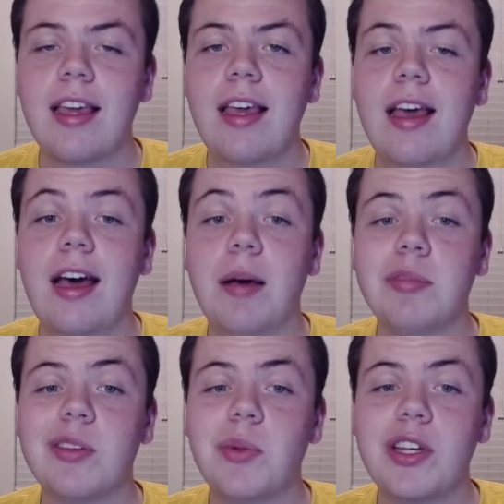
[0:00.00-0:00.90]
Um,
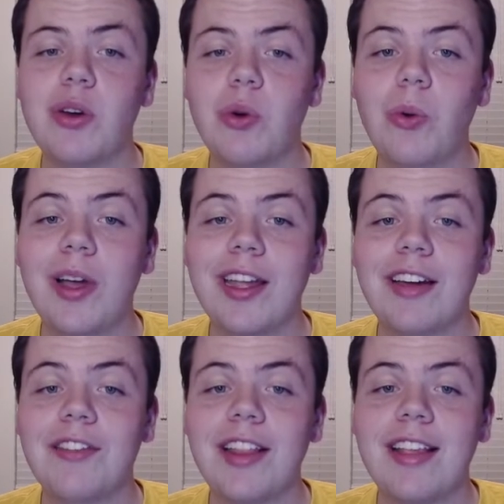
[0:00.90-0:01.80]
so we don't quite
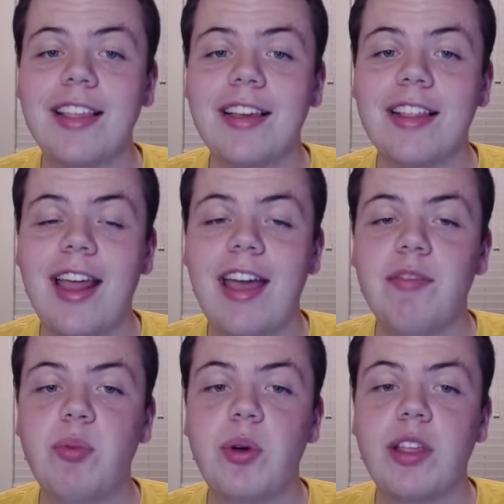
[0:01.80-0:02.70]
cover that six and a half
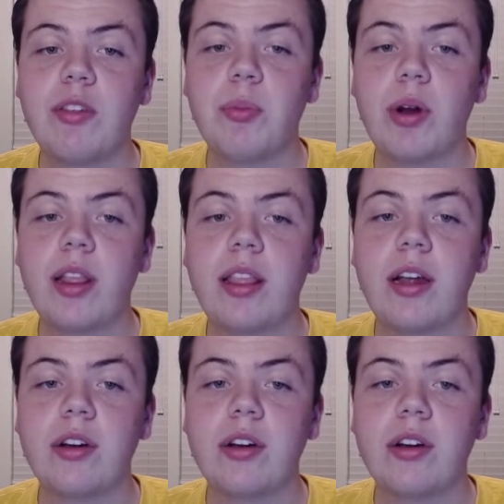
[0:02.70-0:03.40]
point spread there.